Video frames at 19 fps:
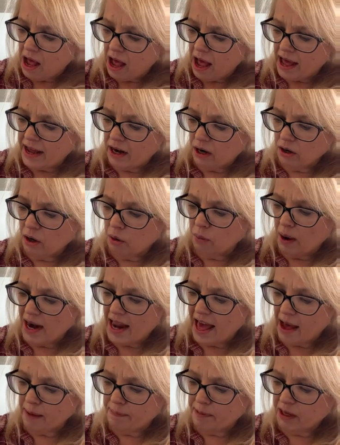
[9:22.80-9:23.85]
I don't know what
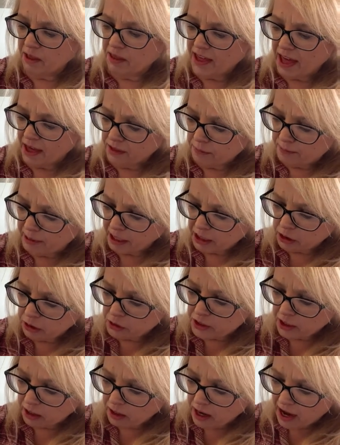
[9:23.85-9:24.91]
happened to the other
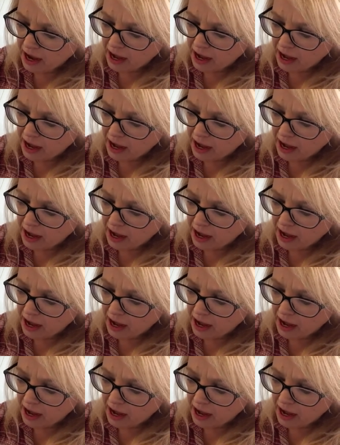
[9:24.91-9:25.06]
pictures here.